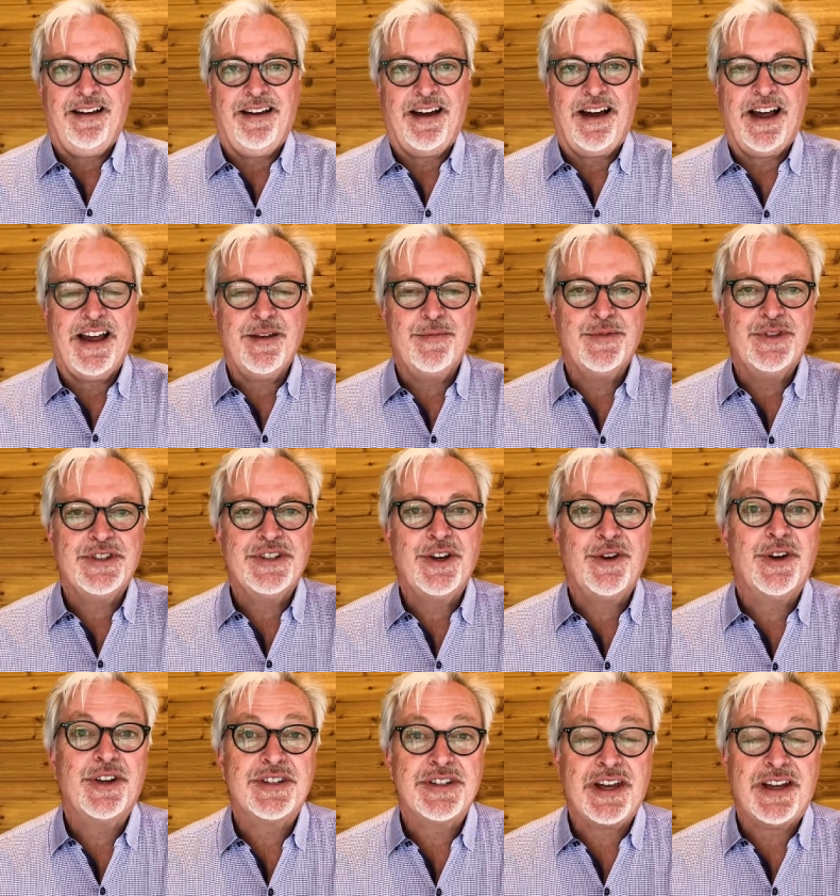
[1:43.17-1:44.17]
I am
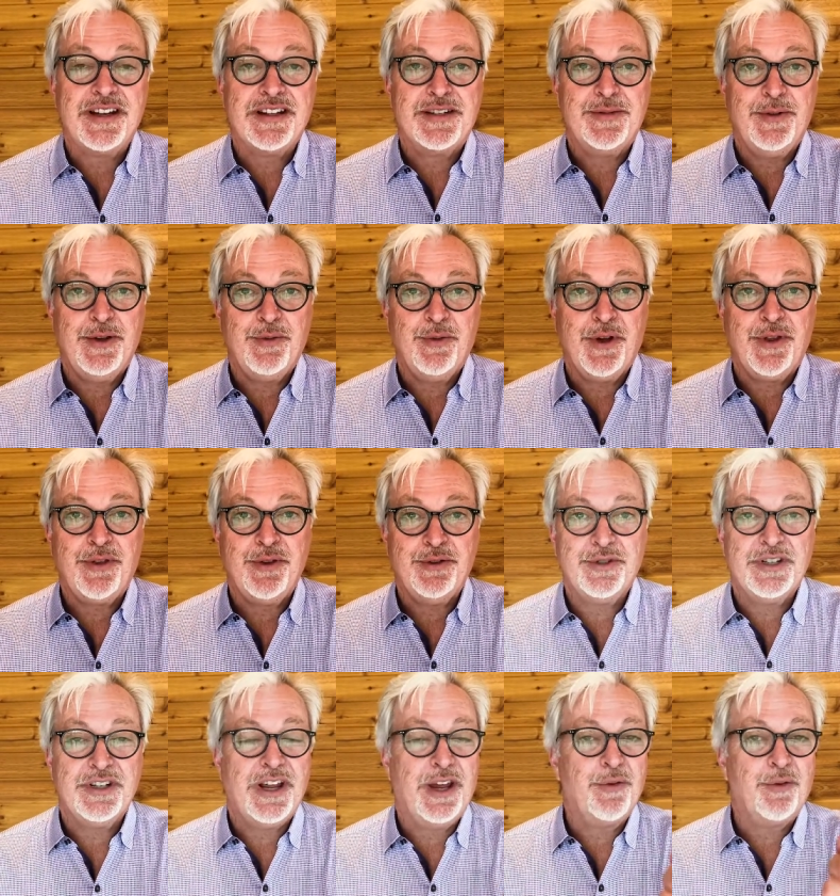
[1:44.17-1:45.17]
so excited to be with you
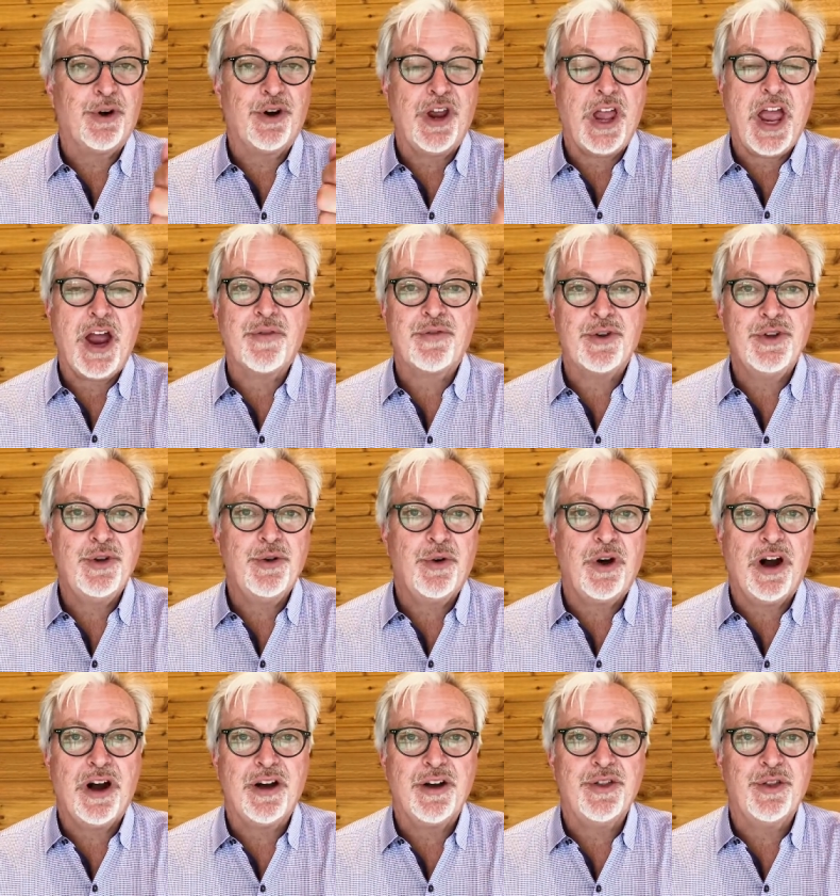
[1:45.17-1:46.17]
today wherever you
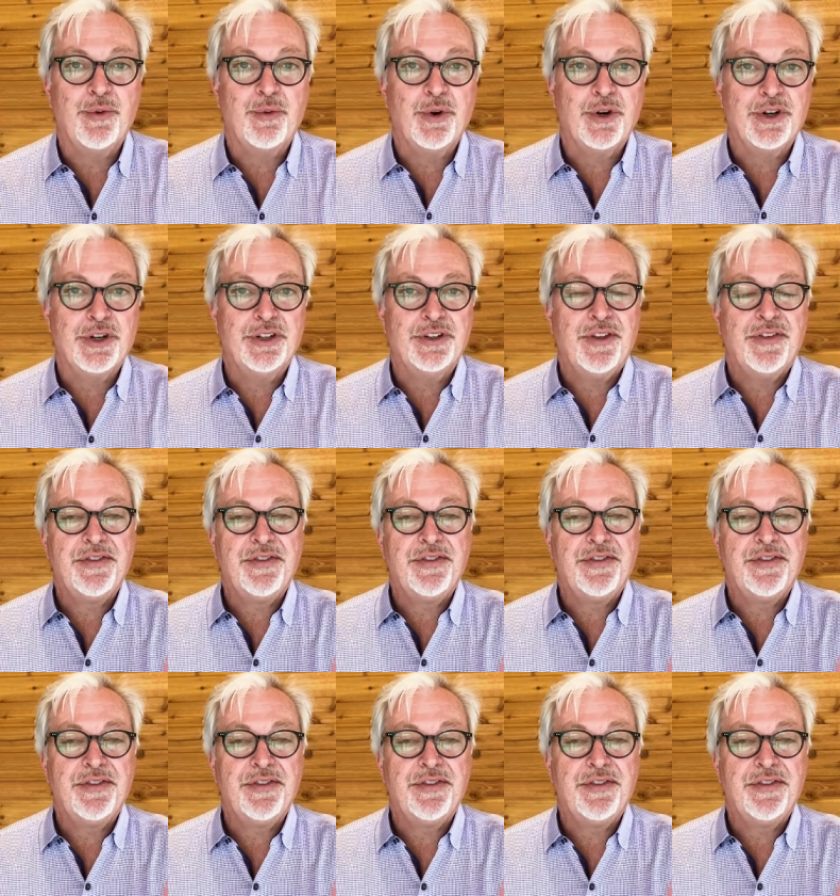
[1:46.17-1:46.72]
are in the world.